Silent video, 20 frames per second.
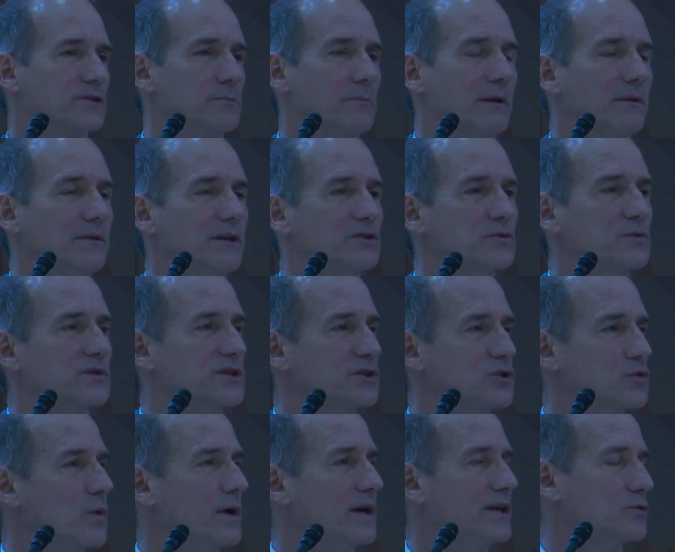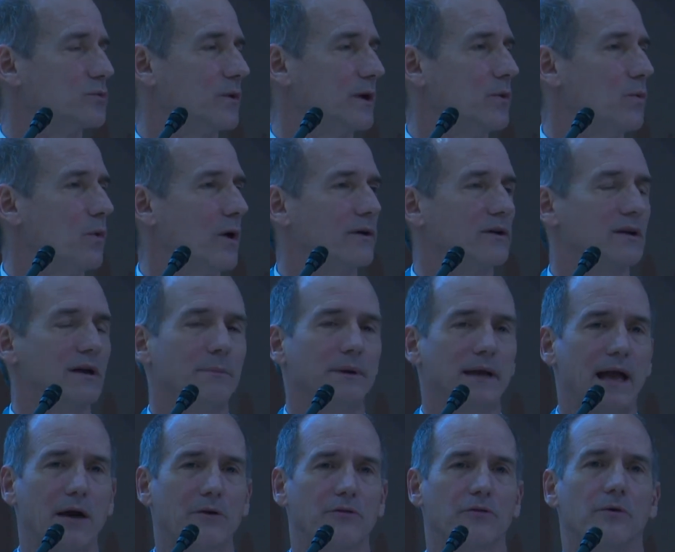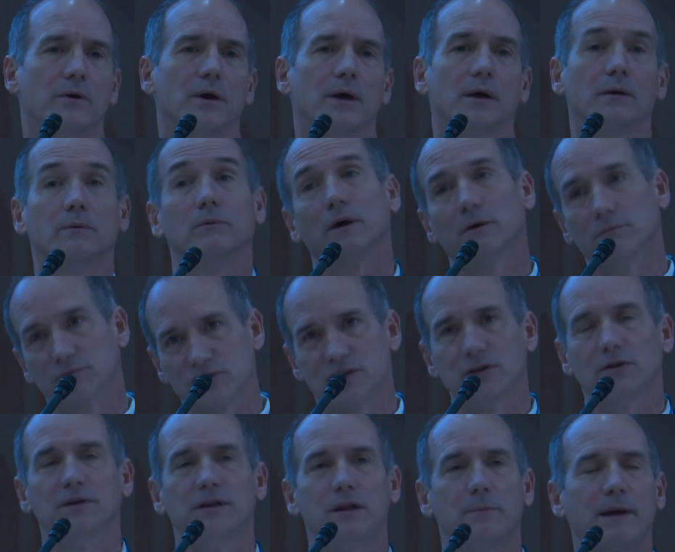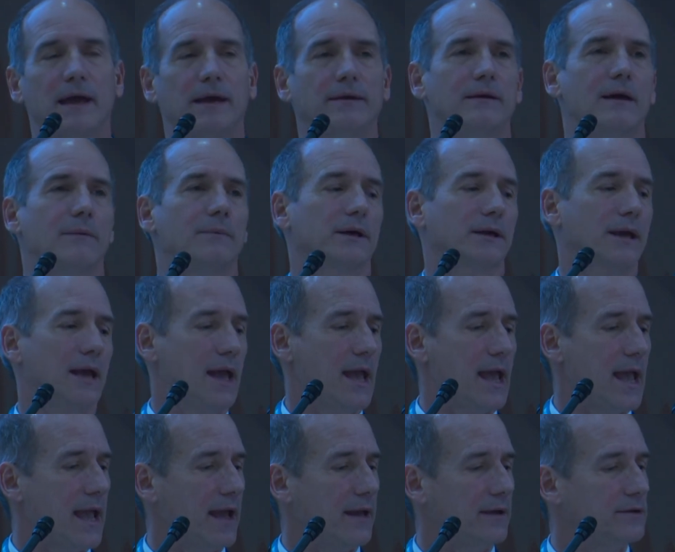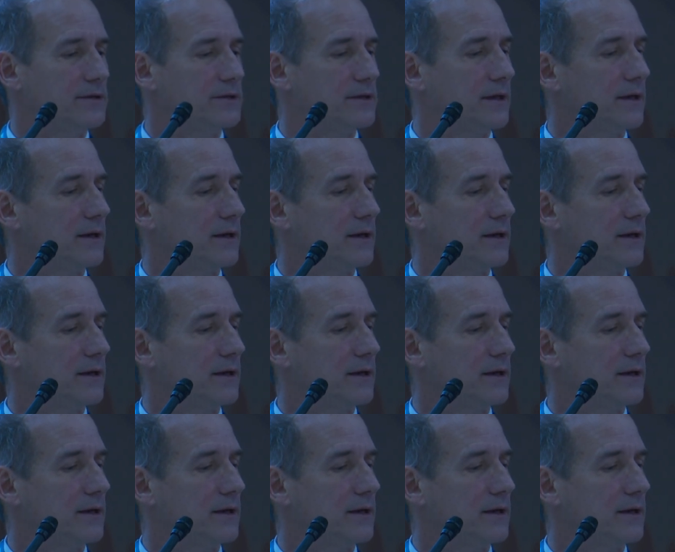I mean, this was in 2021, coming out of still in the pandemic, and